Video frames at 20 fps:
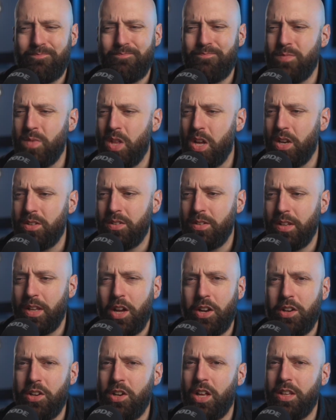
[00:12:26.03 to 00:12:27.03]
Not
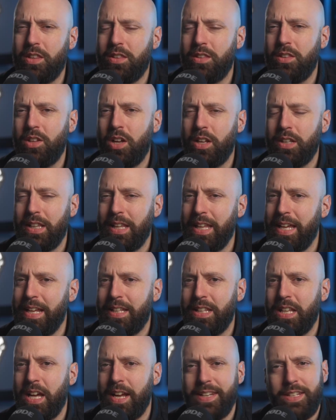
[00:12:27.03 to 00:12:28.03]

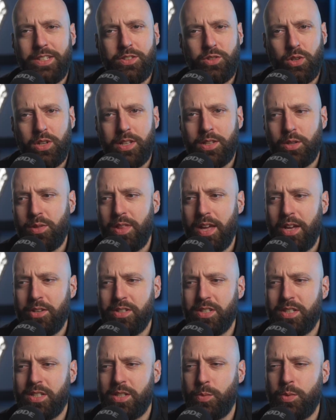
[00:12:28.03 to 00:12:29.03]
late 90s, early
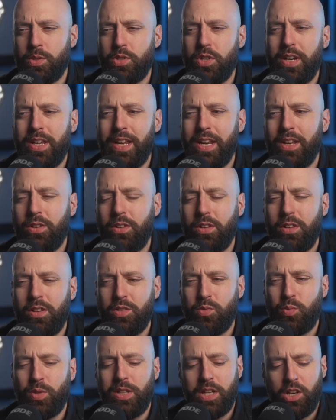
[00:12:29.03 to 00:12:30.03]
2000s, because we started getting into
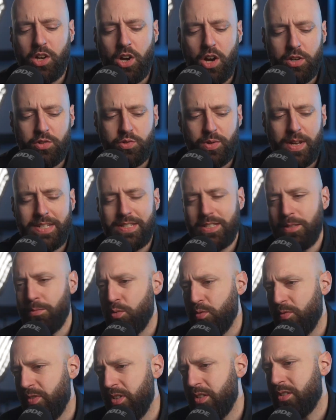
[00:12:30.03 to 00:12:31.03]
these really contrasting
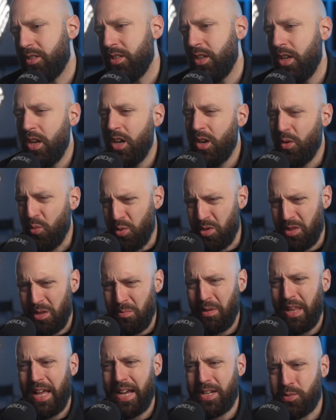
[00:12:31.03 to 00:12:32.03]
movies where the
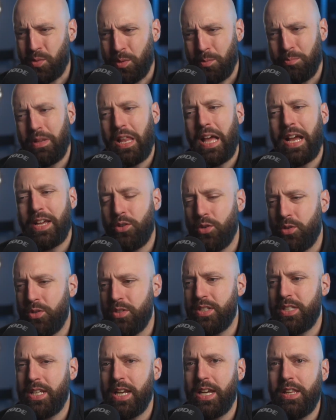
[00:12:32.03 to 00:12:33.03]
blacks were black, you
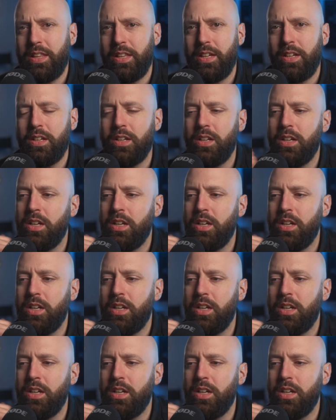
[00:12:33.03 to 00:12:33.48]
couldn't see anything.